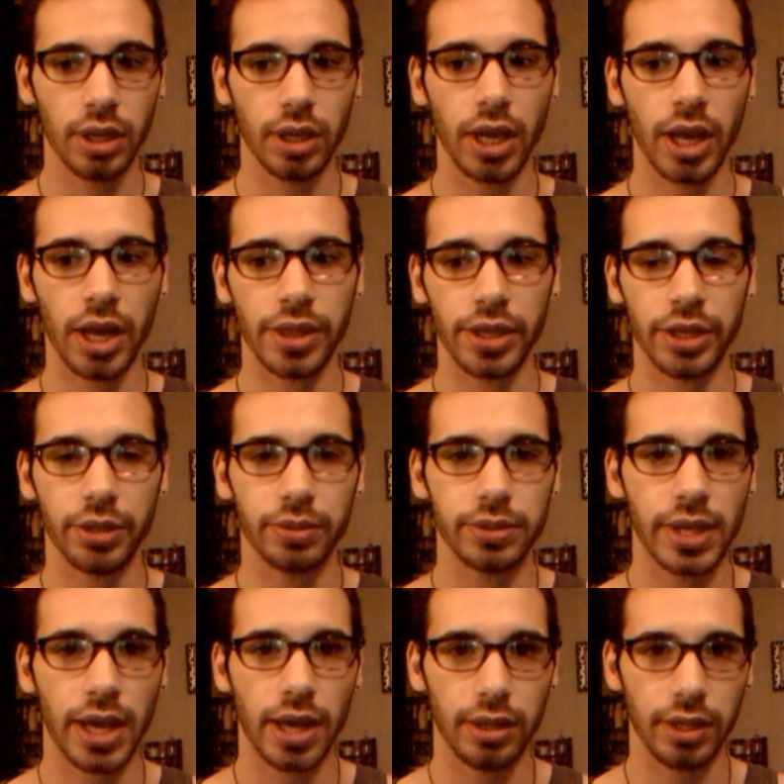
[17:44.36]
and then you
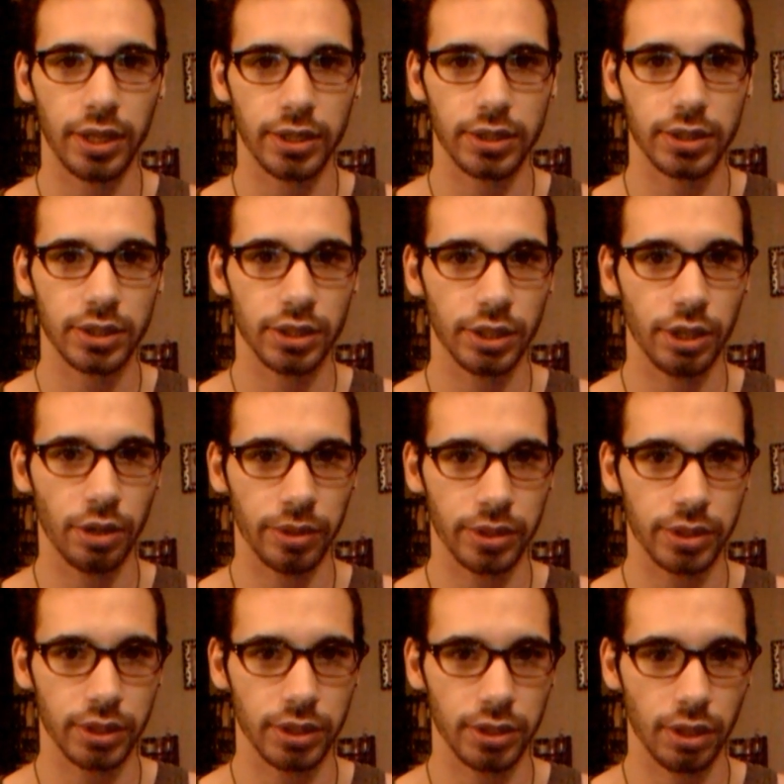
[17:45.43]
tell it to go into
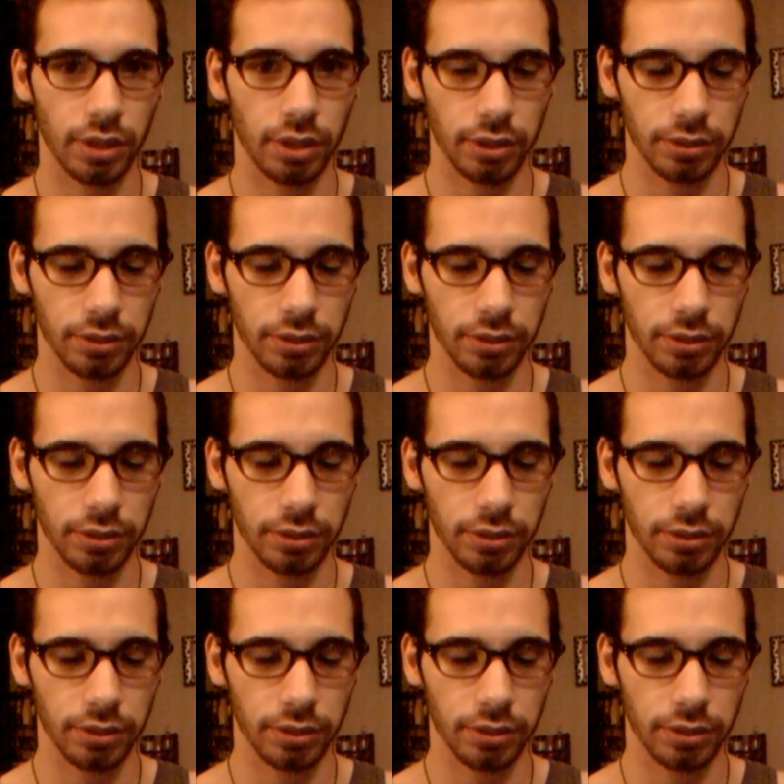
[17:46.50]
the doll.